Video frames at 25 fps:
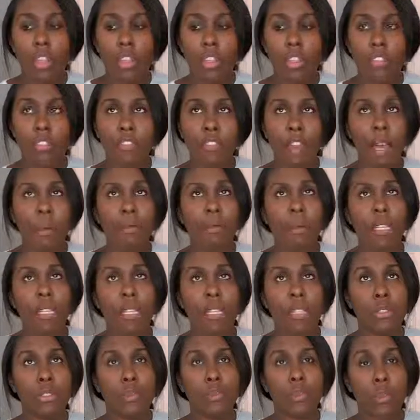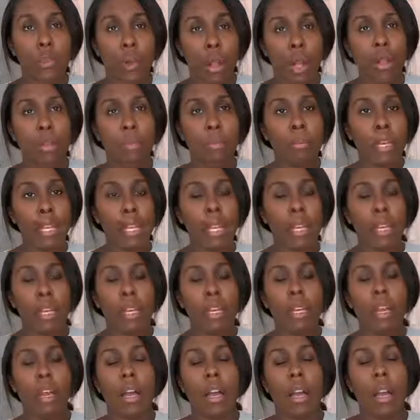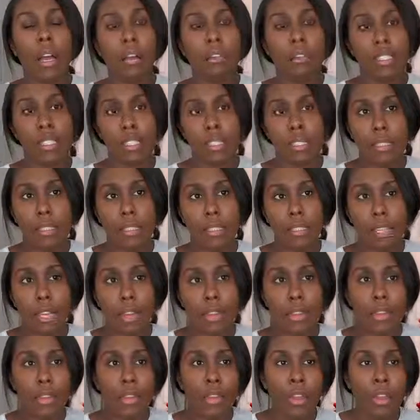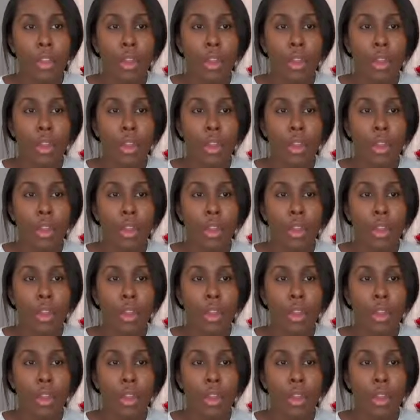the family's well-being after his death.